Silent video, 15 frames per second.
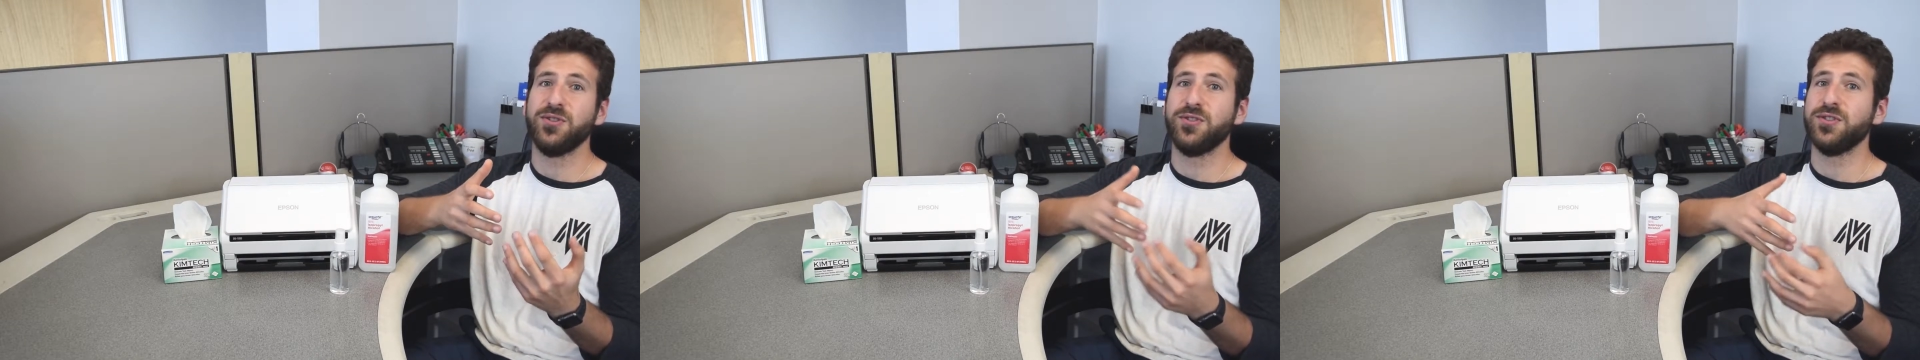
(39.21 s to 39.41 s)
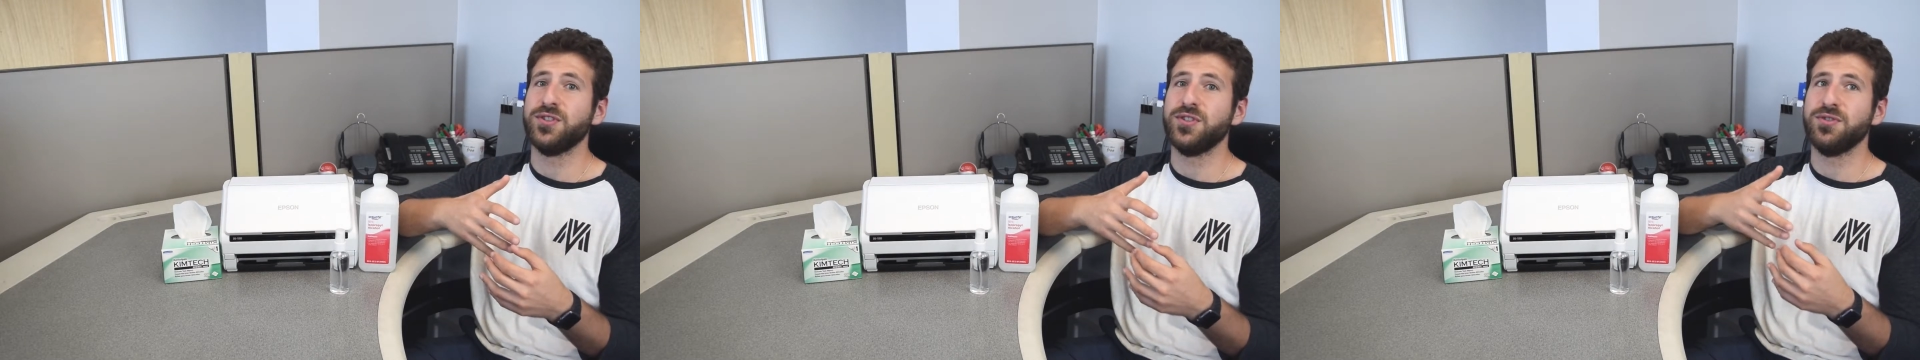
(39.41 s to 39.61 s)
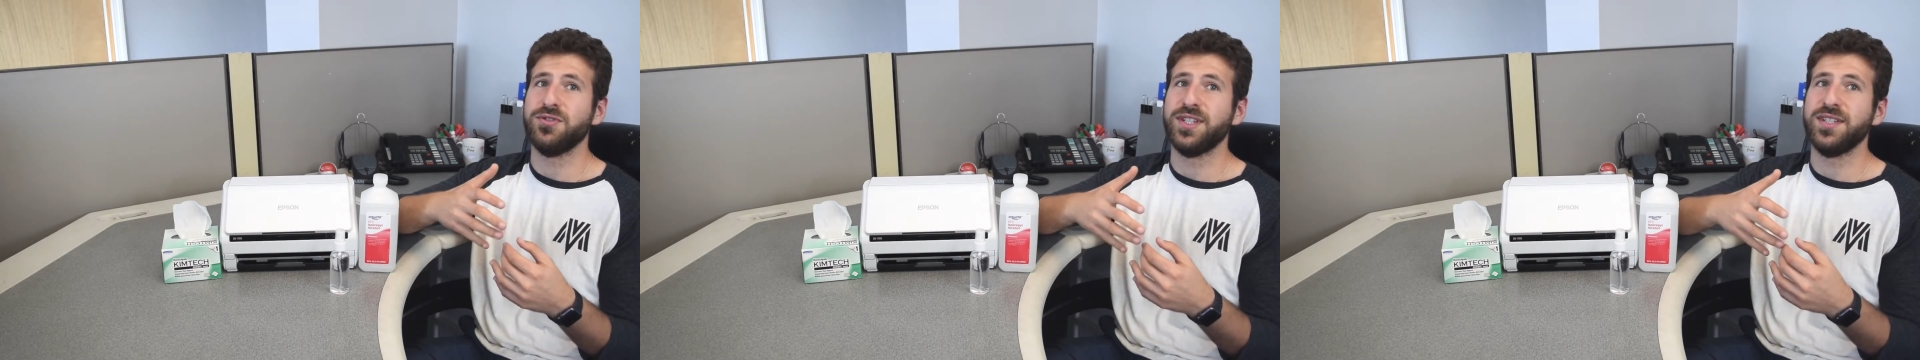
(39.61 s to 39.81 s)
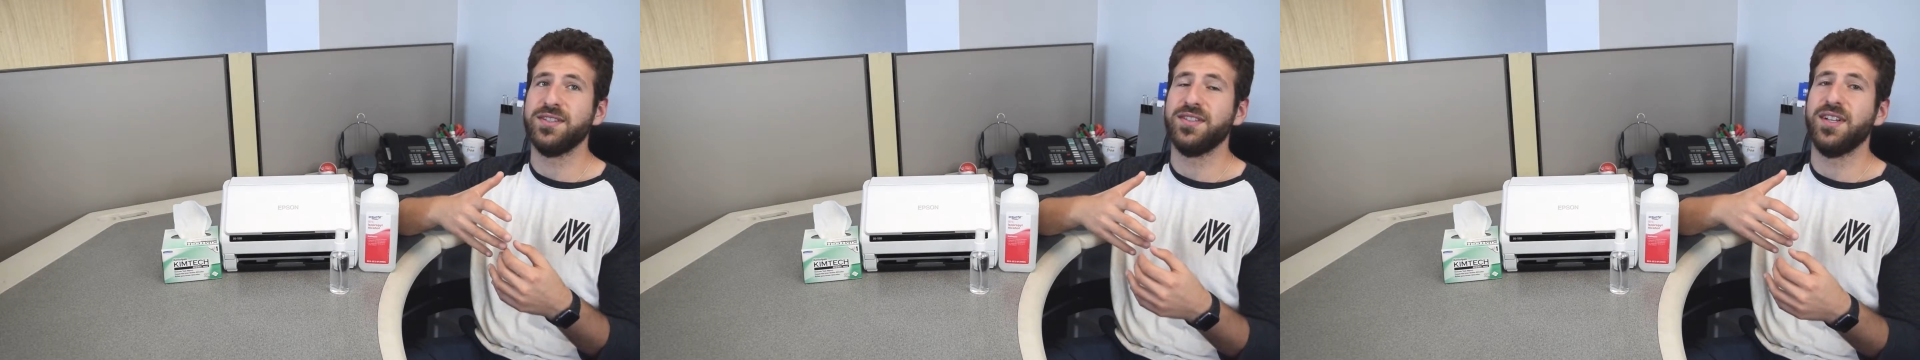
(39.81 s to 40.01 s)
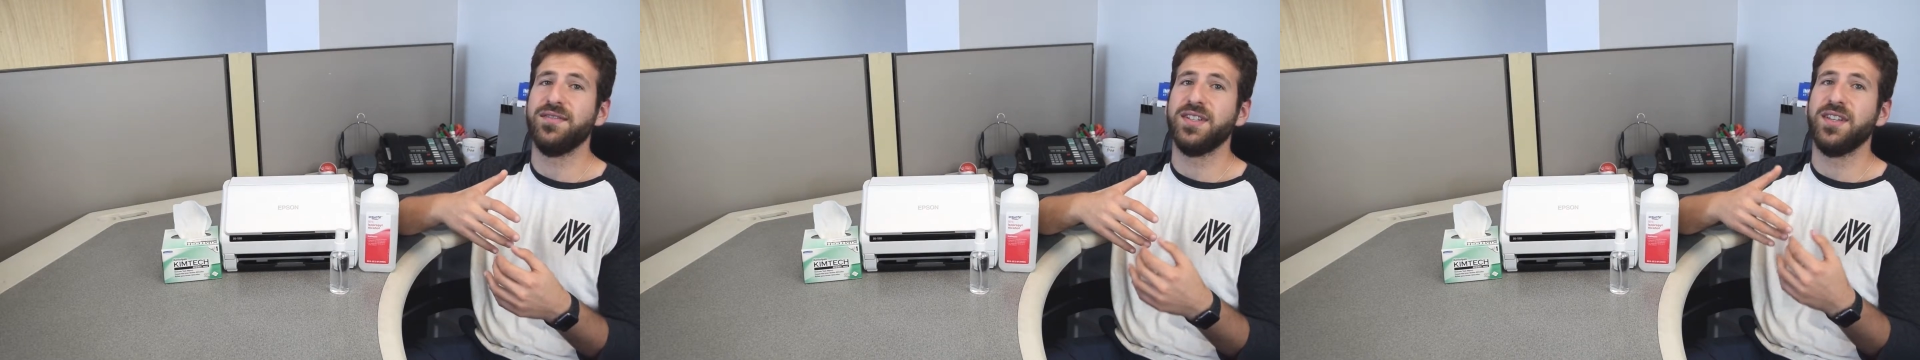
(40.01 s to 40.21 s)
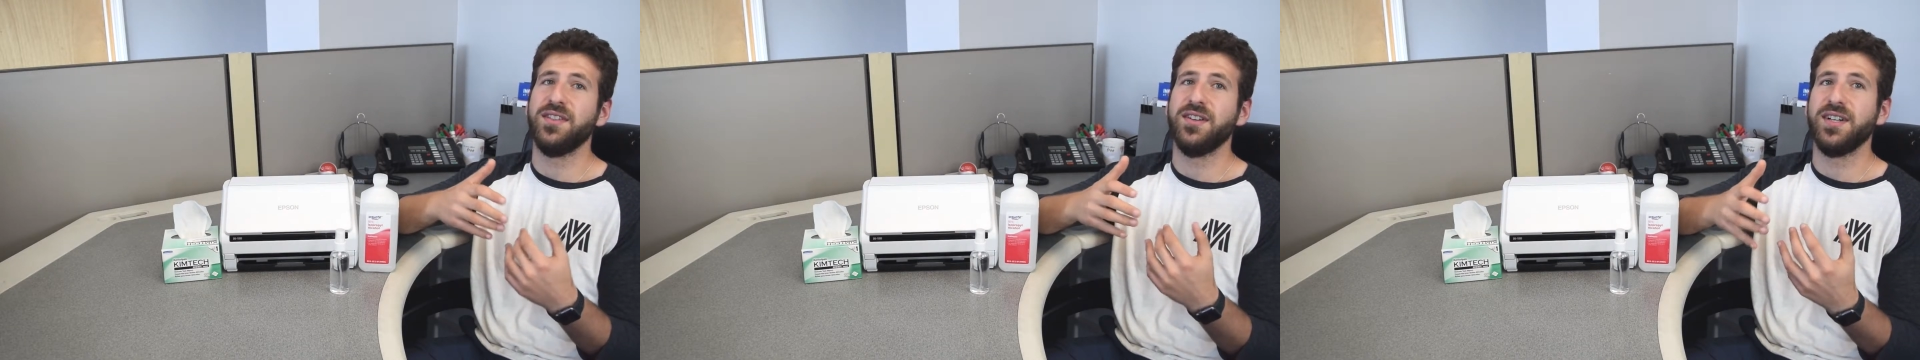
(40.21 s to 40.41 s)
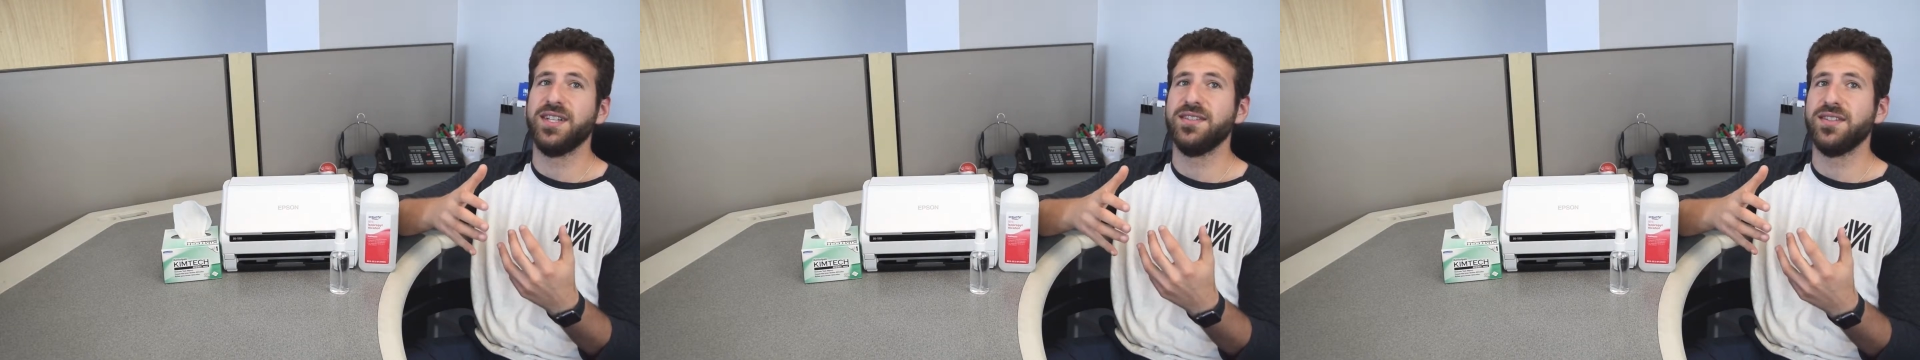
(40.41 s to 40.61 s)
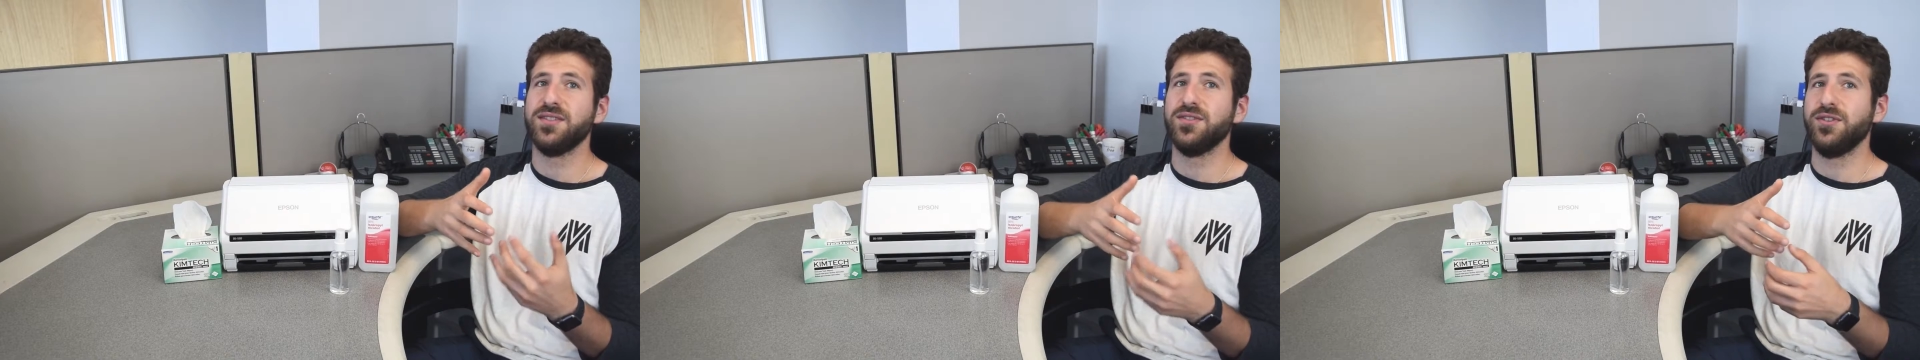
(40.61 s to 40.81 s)
or streaks left on the
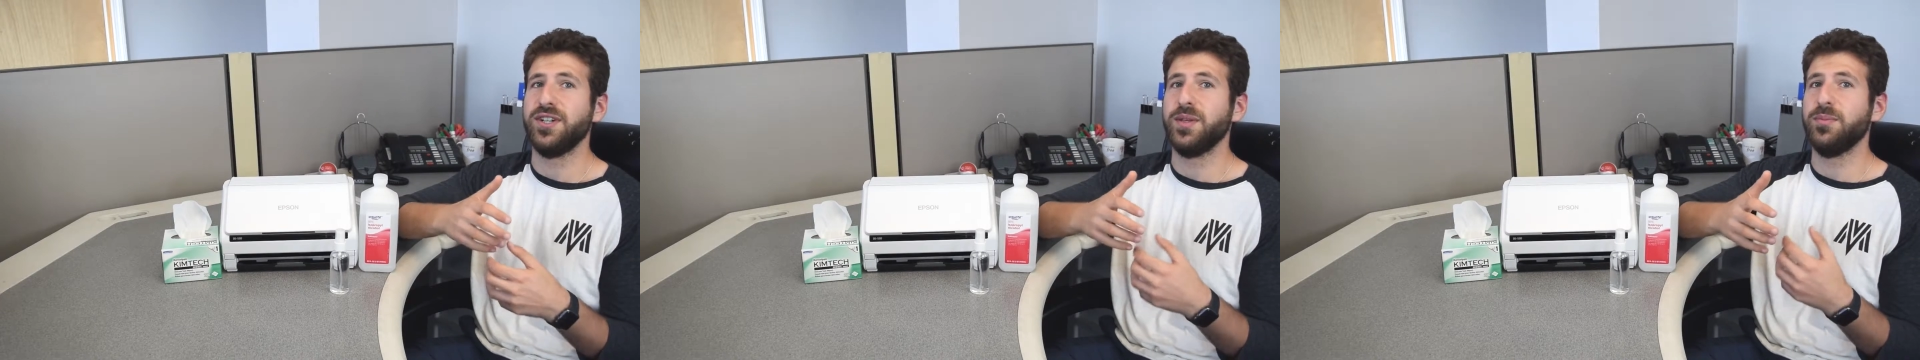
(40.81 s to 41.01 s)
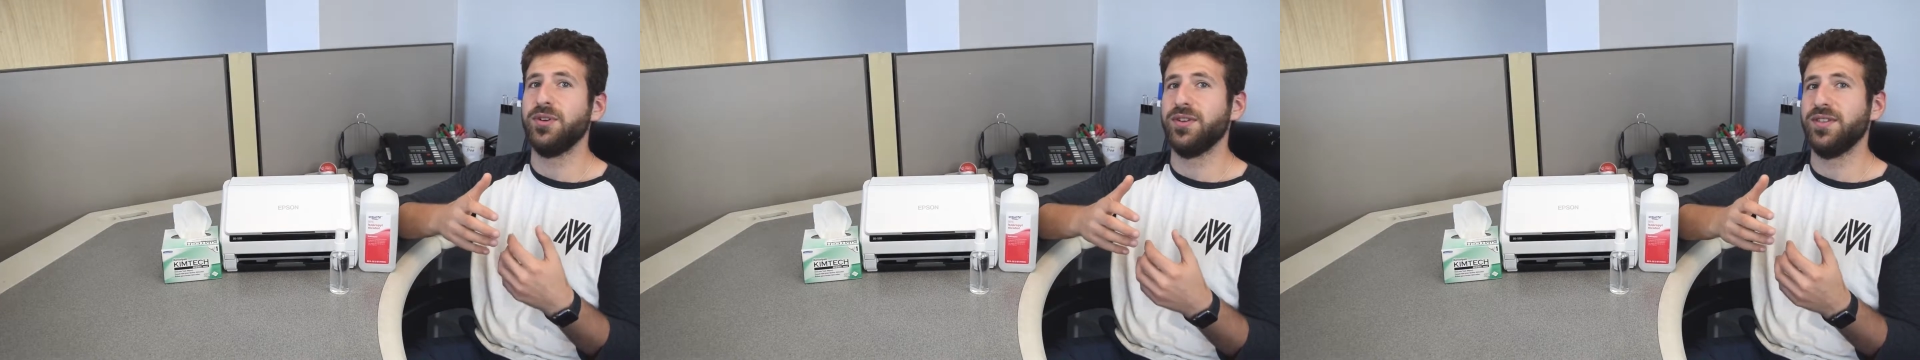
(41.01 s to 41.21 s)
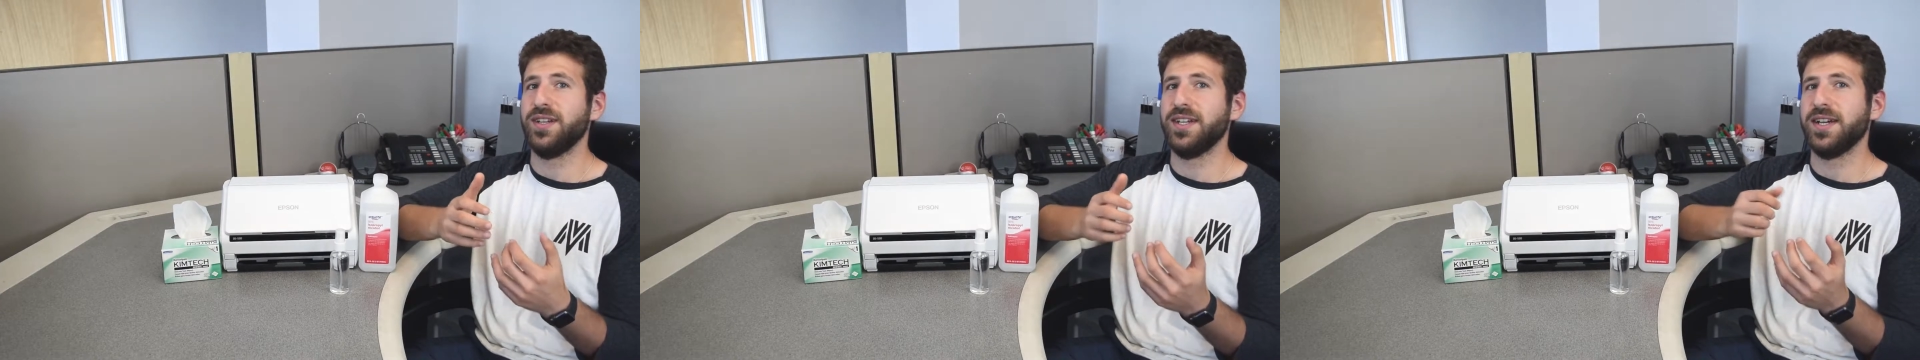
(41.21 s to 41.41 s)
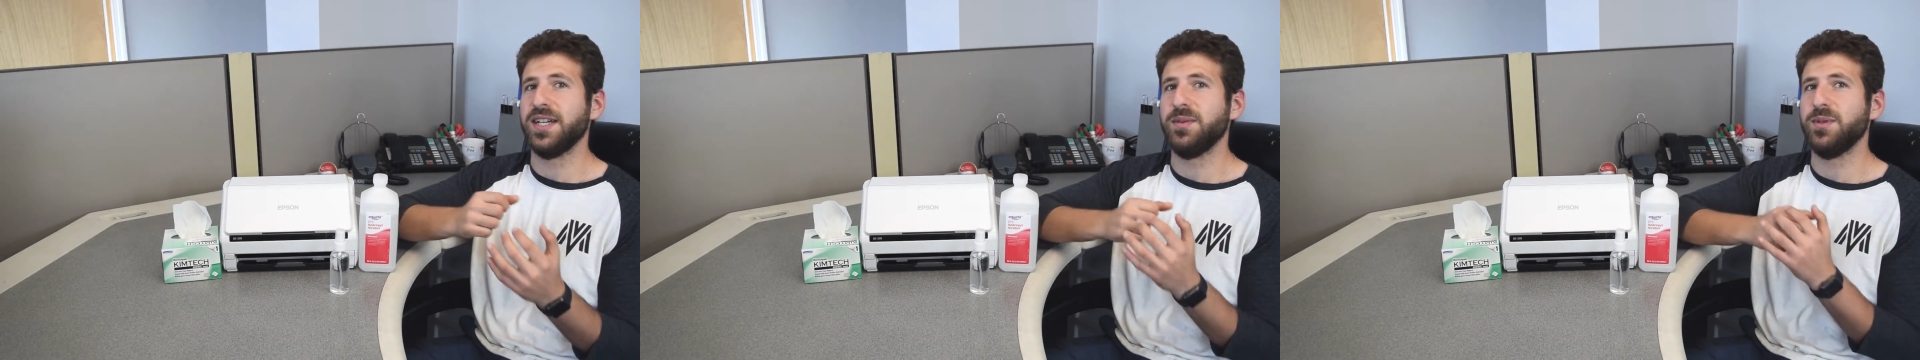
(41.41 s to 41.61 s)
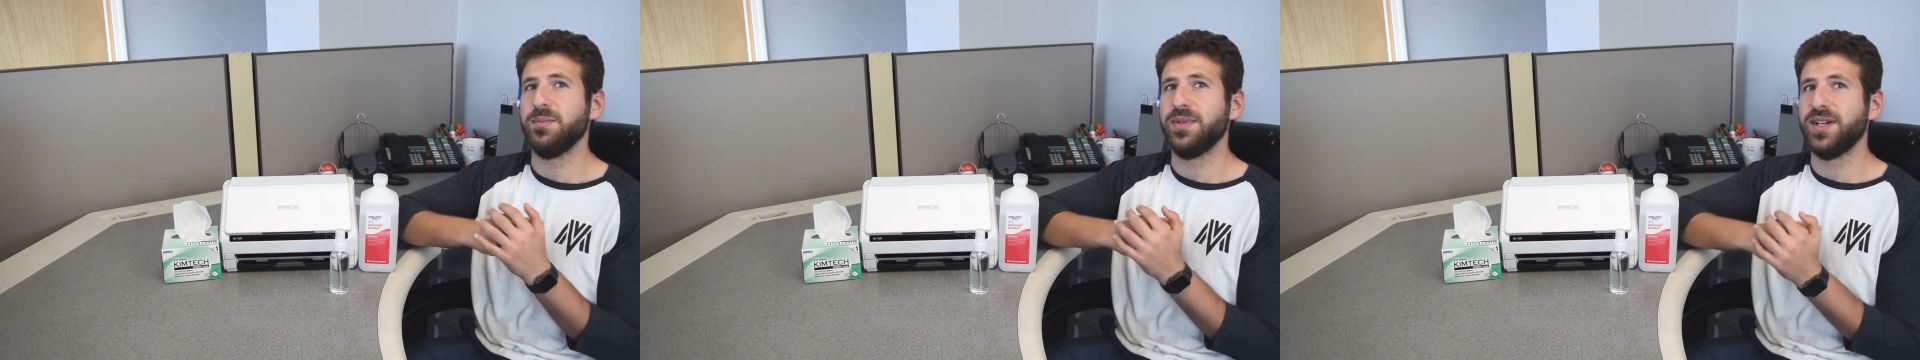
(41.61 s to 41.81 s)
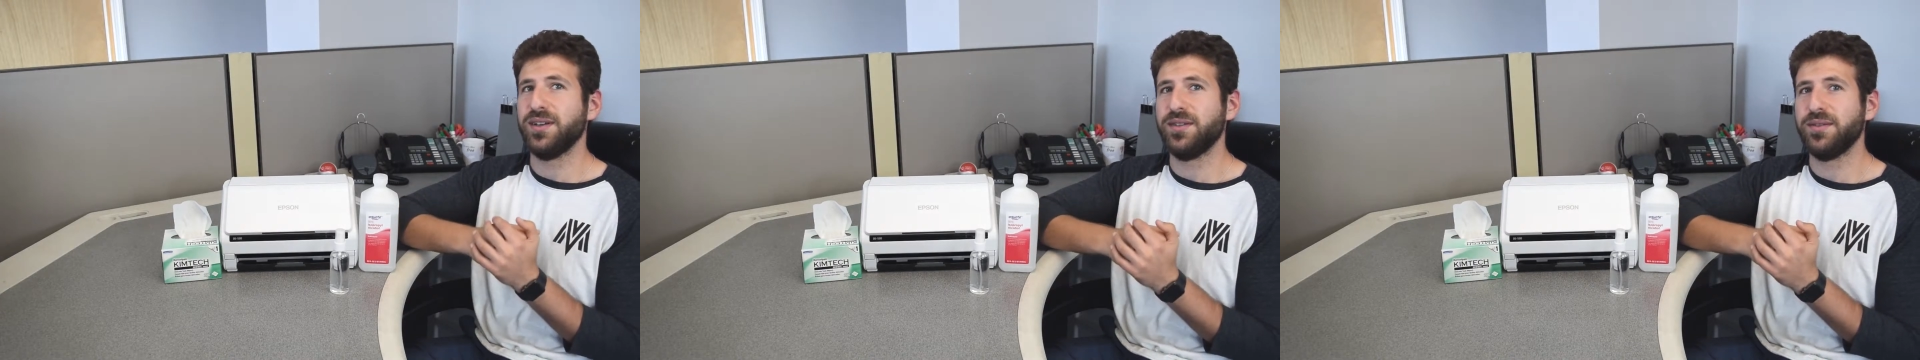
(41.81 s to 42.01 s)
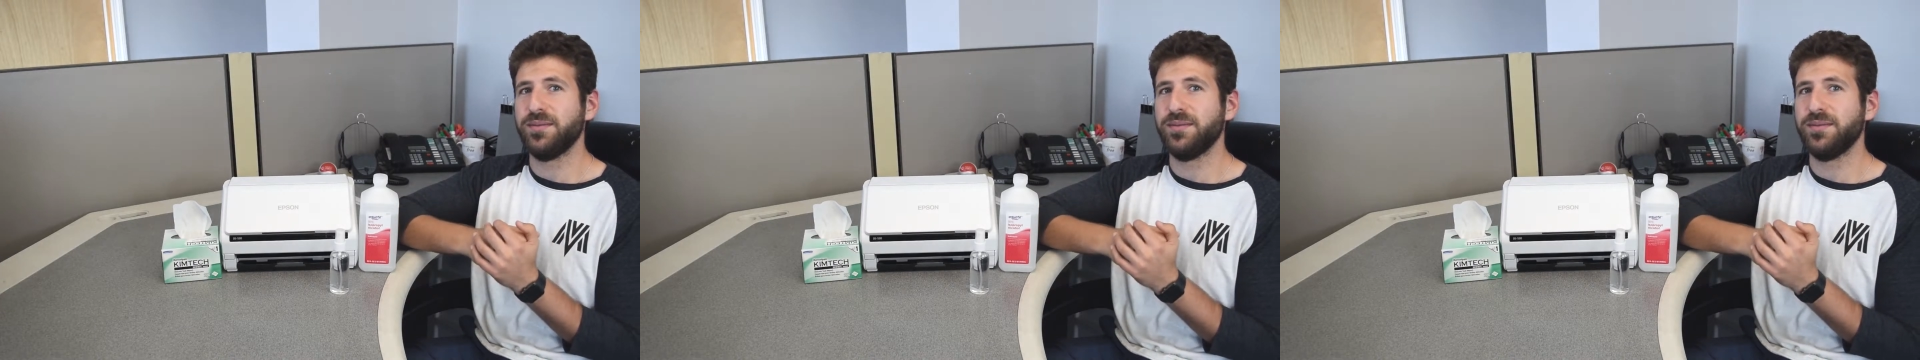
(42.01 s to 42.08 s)
lenses or any part of the document path.